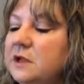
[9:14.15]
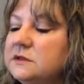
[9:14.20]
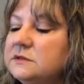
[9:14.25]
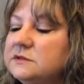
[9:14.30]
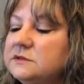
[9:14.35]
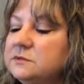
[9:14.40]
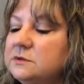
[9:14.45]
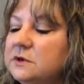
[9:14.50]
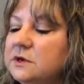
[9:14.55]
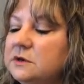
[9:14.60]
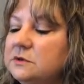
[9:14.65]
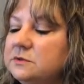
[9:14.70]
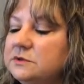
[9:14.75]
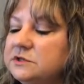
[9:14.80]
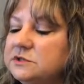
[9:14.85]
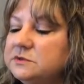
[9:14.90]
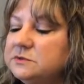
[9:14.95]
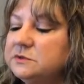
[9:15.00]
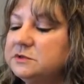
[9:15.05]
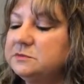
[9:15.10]
as well. We
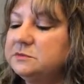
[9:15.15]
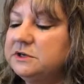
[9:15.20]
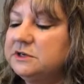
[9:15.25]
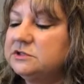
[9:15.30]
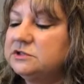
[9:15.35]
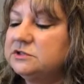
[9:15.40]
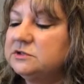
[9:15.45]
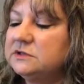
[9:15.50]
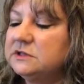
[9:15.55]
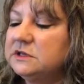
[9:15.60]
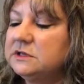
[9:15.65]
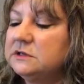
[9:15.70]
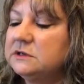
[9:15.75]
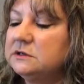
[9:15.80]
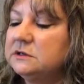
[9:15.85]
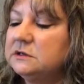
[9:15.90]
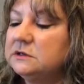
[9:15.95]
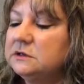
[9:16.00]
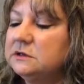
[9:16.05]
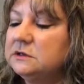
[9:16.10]
just wanna make sure that
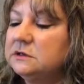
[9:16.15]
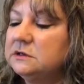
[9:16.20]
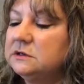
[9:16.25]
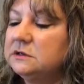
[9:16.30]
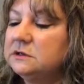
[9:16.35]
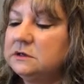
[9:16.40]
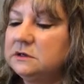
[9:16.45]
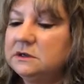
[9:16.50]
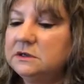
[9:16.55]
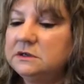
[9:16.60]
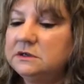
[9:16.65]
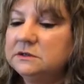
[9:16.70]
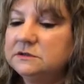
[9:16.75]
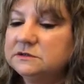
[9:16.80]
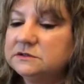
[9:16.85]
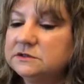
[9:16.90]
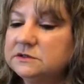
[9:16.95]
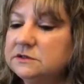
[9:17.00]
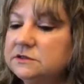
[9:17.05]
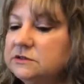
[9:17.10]

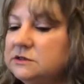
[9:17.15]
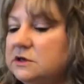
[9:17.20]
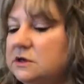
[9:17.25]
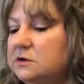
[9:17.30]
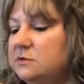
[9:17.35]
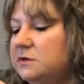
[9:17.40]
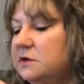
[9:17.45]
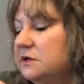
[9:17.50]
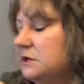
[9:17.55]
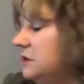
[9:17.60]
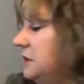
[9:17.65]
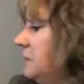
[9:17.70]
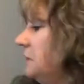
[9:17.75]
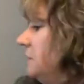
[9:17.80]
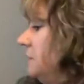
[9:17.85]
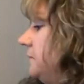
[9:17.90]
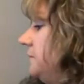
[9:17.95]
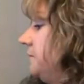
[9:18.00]
it's good to go on there.